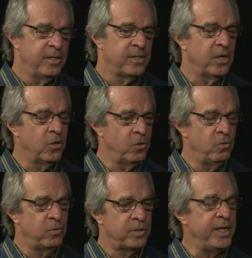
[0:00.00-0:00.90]

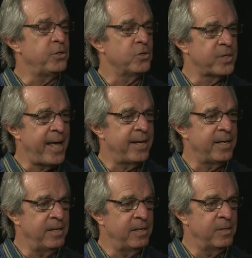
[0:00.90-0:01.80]
So teachers
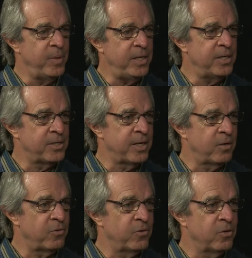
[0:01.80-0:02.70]
can't get into the media
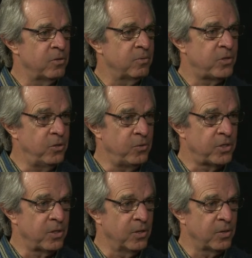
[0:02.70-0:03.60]
center for
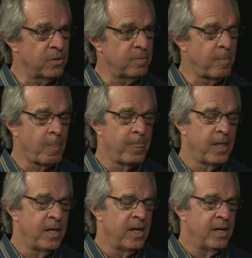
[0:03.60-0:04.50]
students to learn.
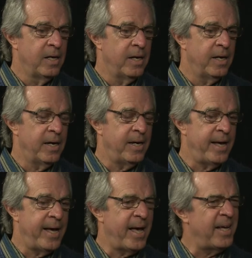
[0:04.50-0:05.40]

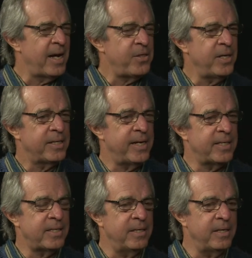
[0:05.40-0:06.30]
And I think
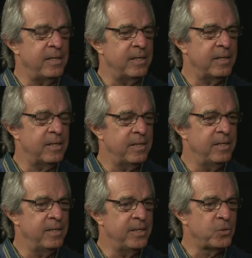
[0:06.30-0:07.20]
testing
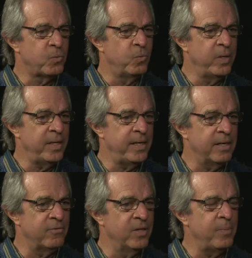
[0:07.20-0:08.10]
is
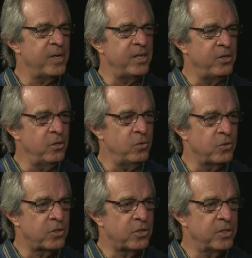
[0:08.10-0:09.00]
really of limited
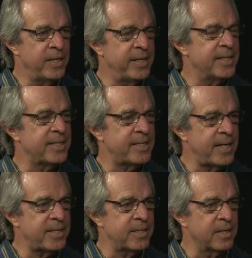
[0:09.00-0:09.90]
use in
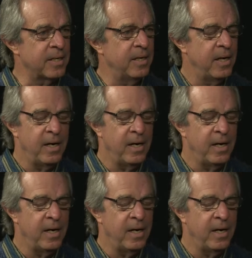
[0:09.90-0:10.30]
assessing.